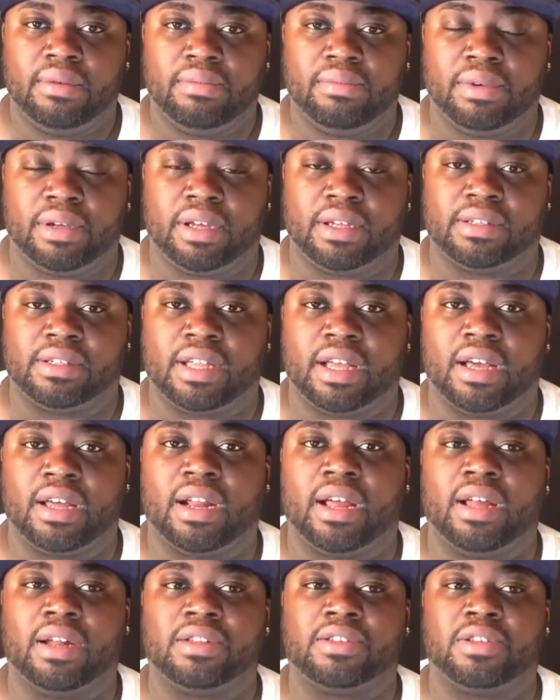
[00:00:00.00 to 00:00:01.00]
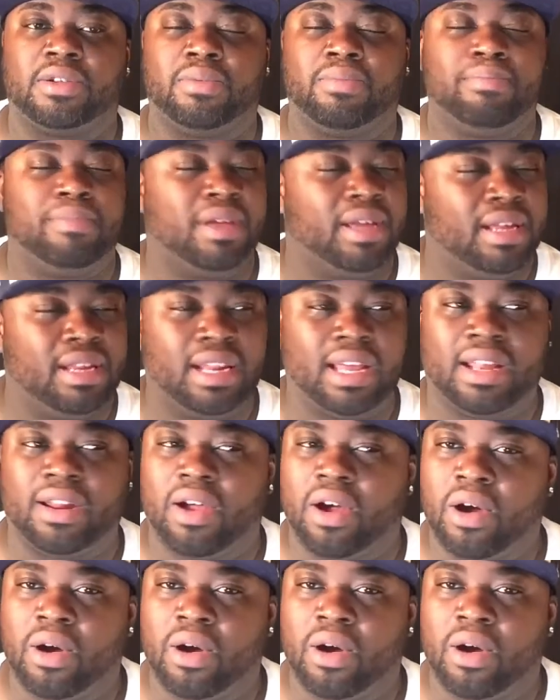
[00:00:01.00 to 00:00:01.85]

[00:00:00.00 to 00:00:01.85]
because God honestly may not